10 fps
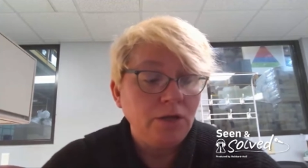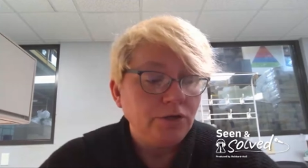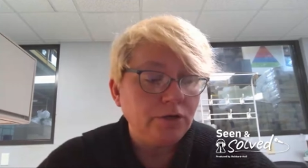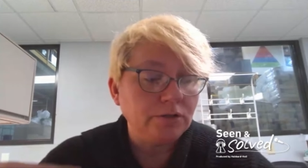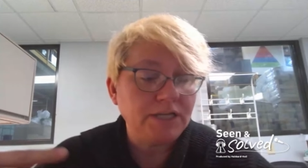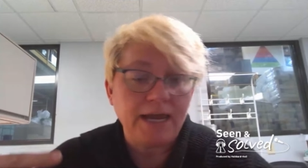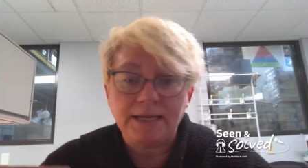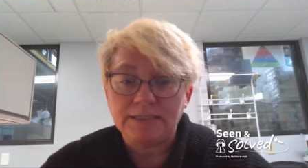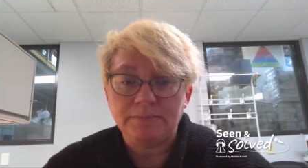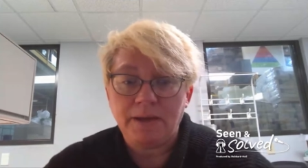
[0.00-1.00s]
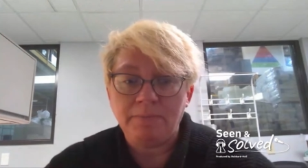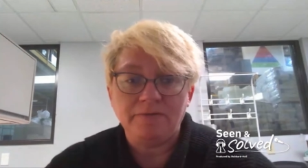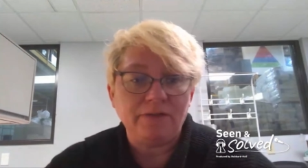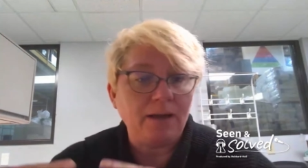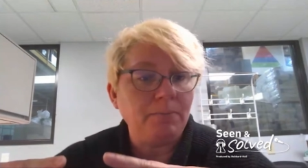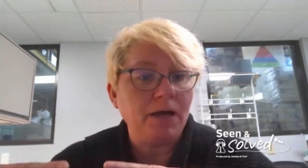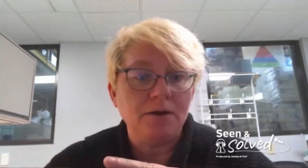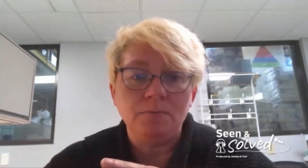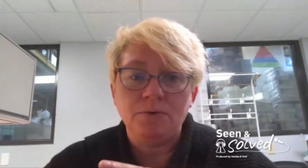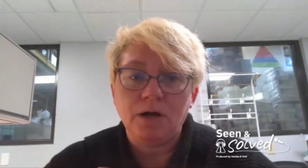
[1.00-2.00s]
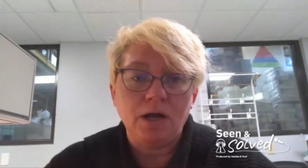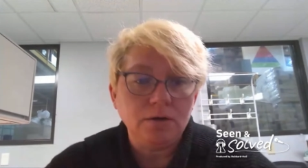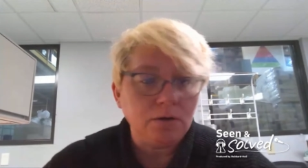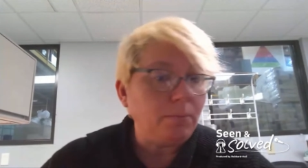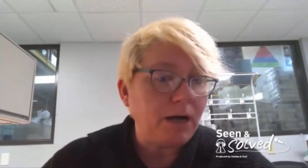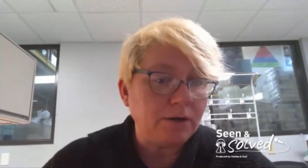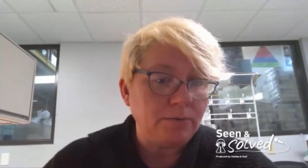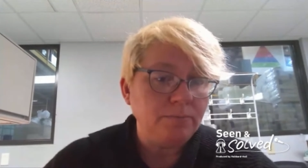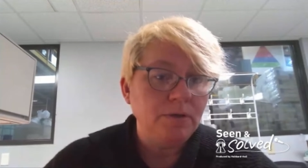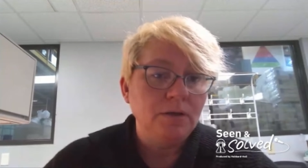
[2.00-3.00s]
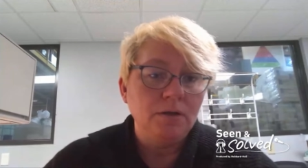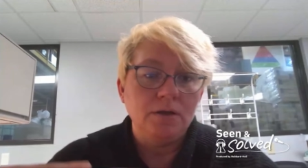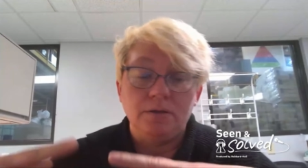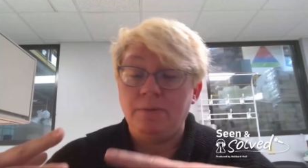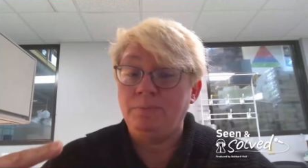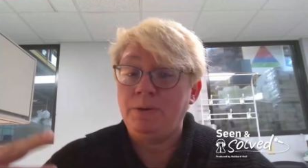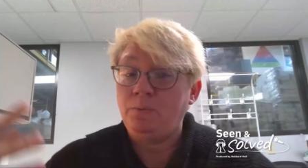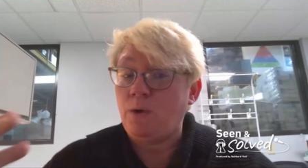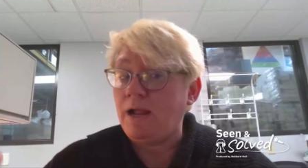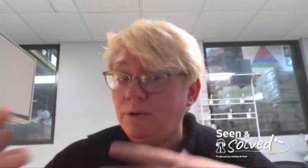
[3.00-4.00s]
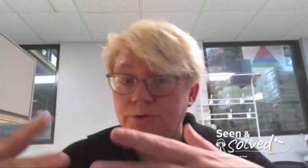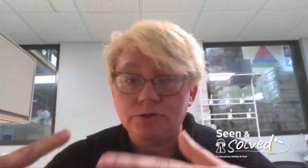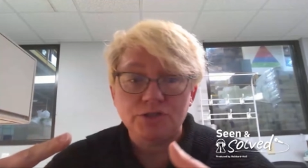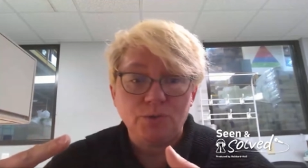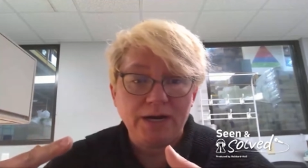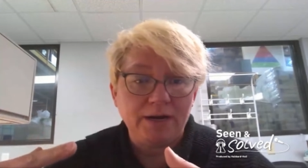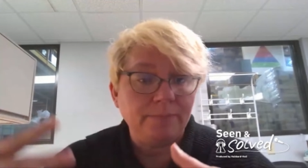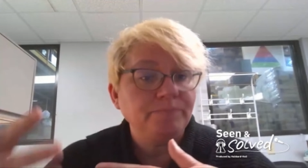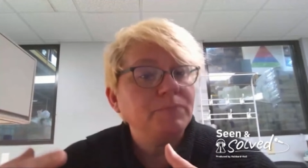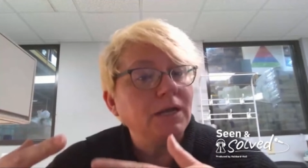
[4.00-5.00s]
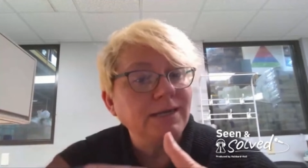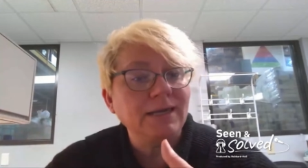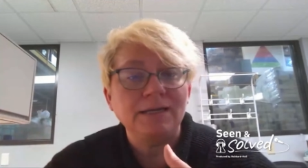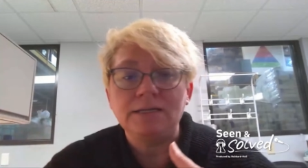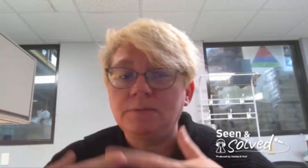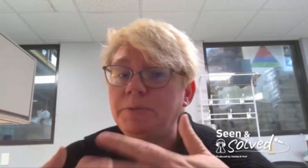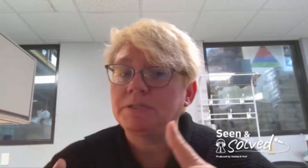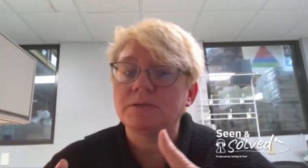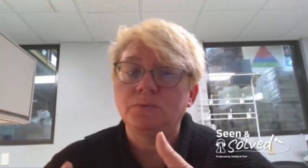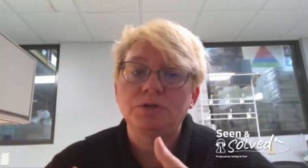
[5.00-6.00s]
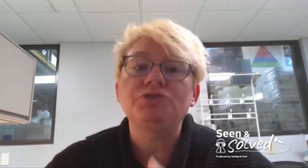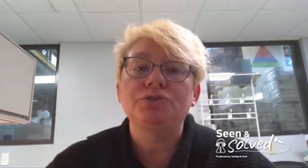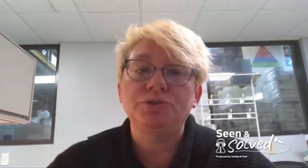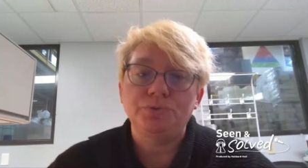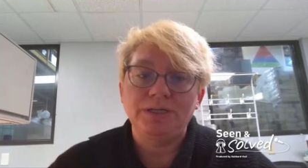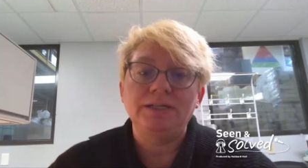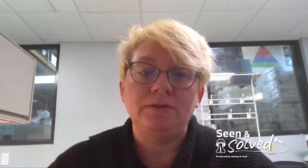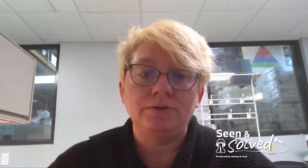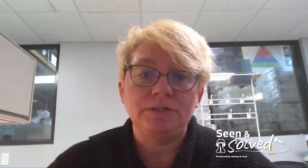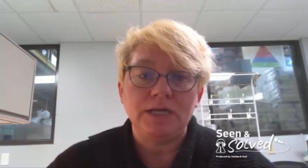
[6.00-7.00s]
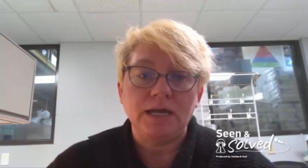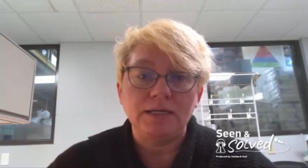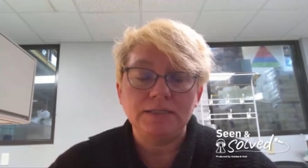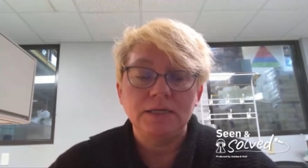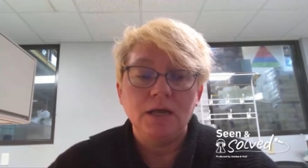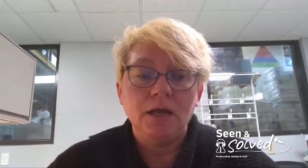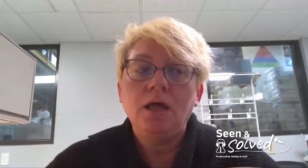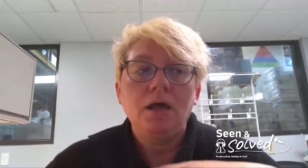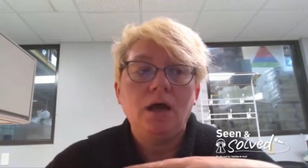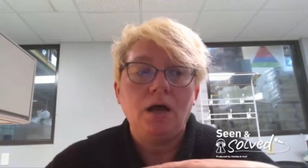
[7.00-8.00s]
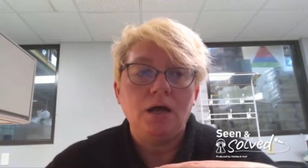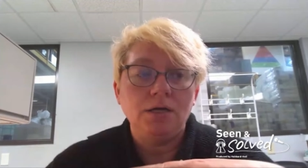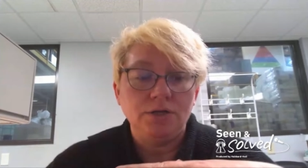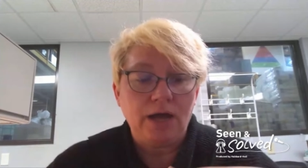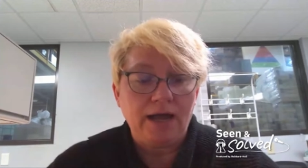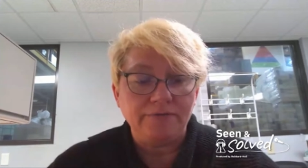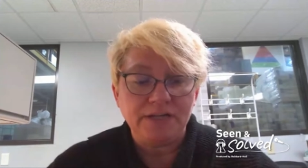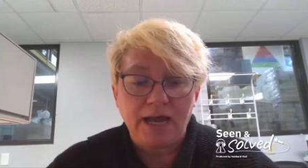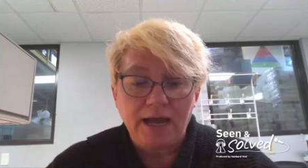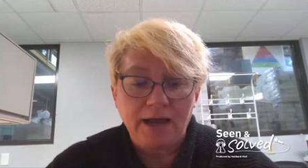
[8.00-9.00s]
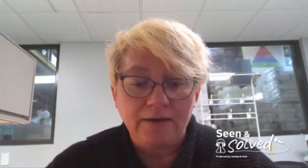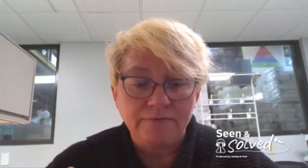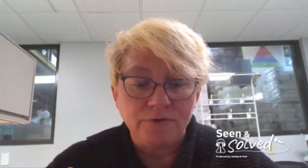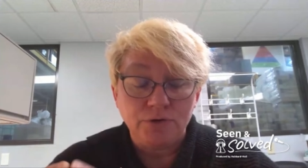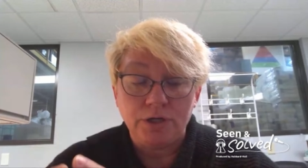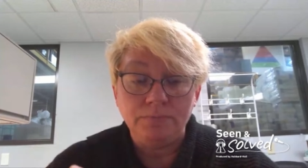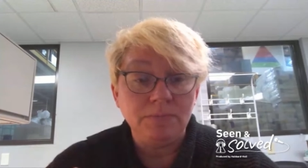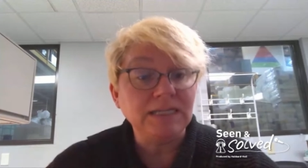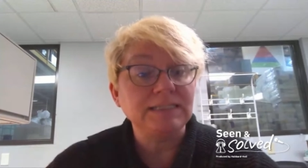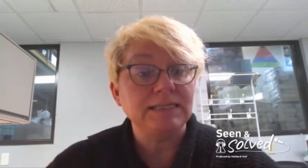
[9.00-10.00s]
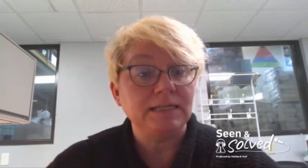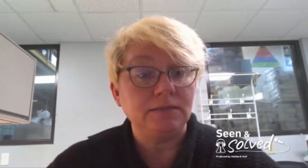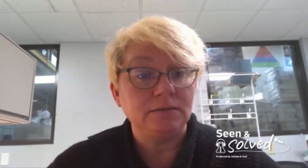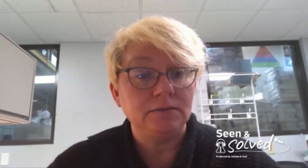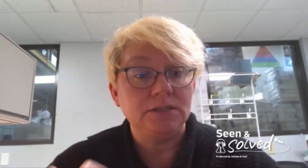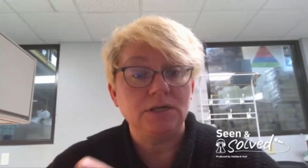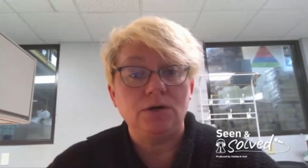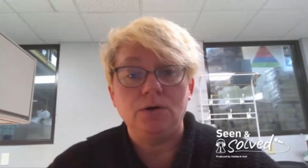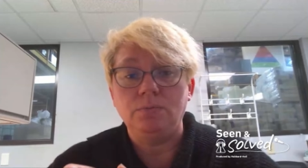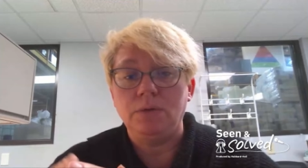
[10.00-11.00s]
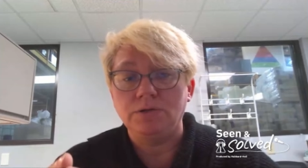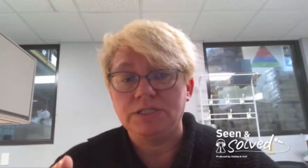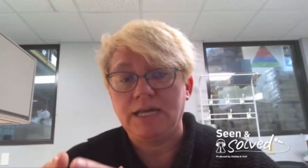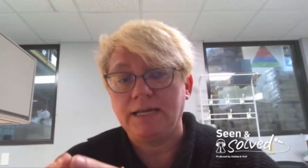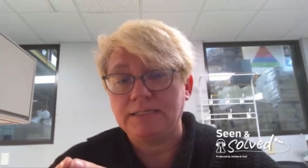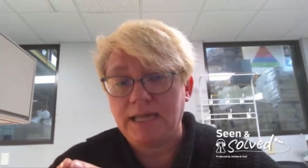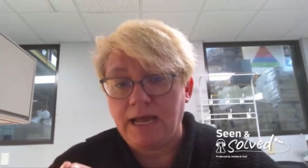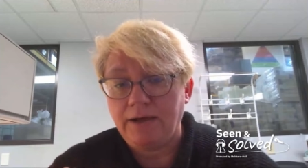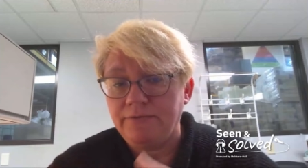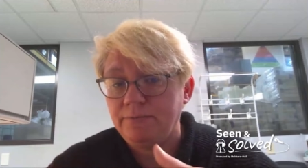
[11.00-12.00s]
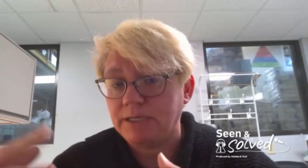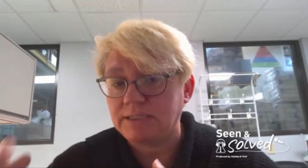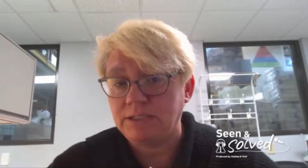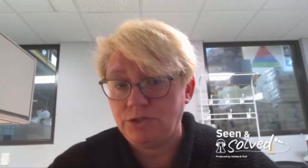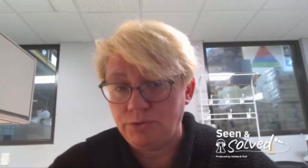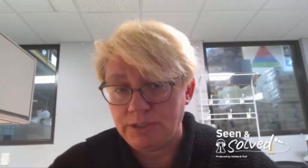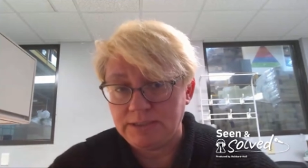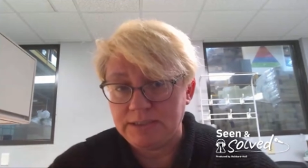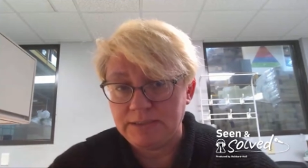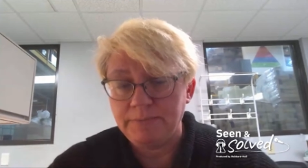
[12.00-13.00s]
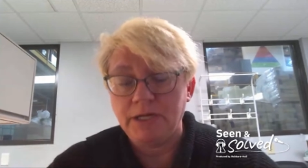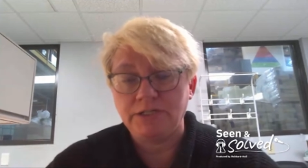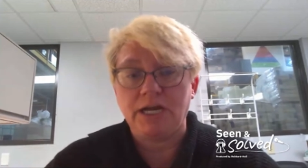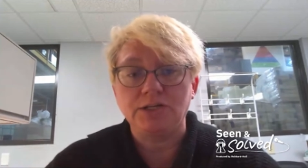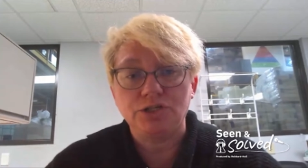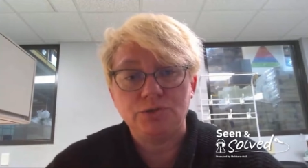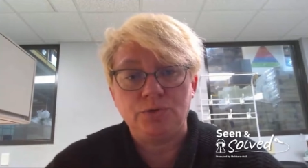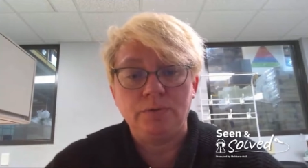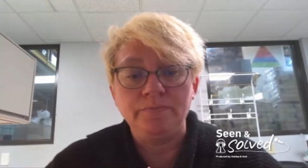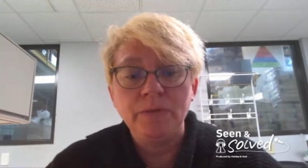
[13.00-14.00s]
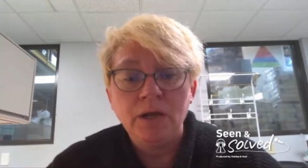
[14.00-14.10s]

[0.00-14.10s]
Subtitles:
Your tanks may be flat bottom or conical bottom. They may be round or square. Again, it depends on what you're doing in those tanks. You have to have good mixing. So most tanks have mixing units attached to them.